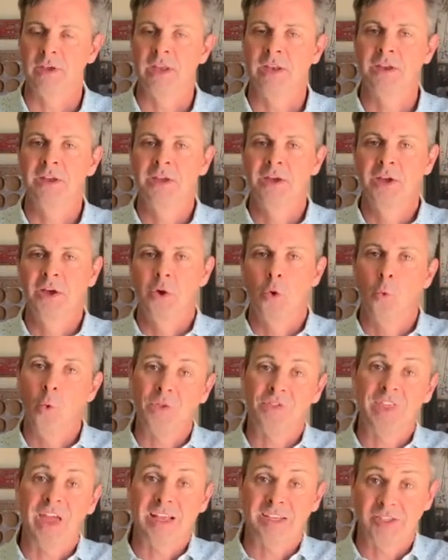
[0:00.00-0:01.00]
And
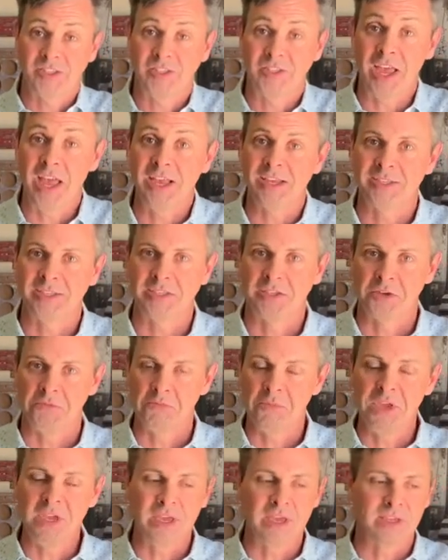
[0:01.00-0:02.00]
what that says to
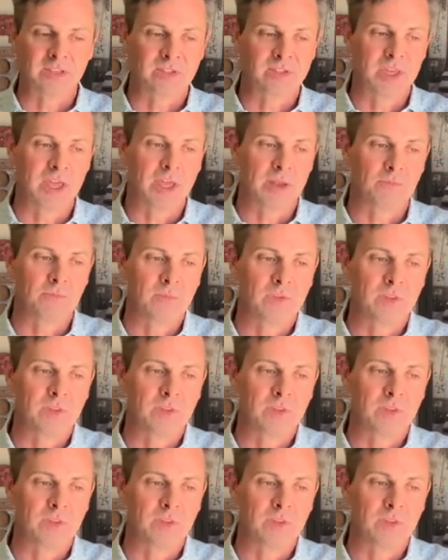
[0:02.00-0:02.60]
me is that